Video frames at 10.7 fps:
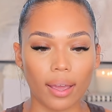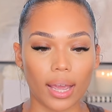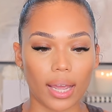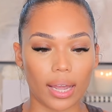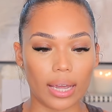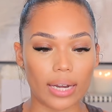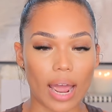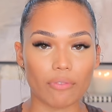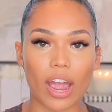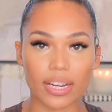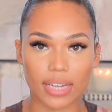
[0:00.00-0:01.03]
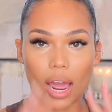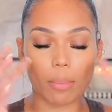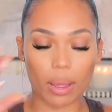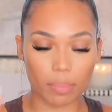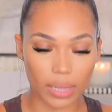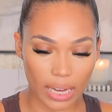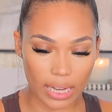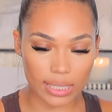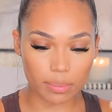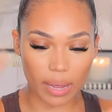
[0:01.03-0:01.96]
and I write down my
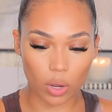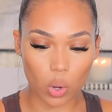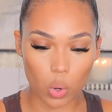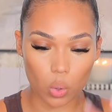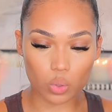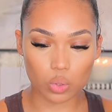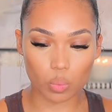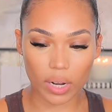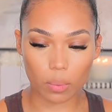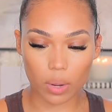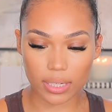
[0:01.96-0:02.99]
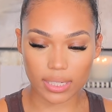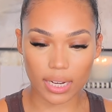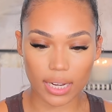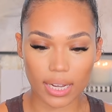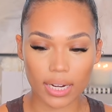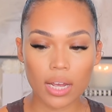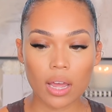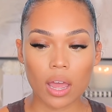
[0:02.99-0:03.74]
plans, my goals, what I want done,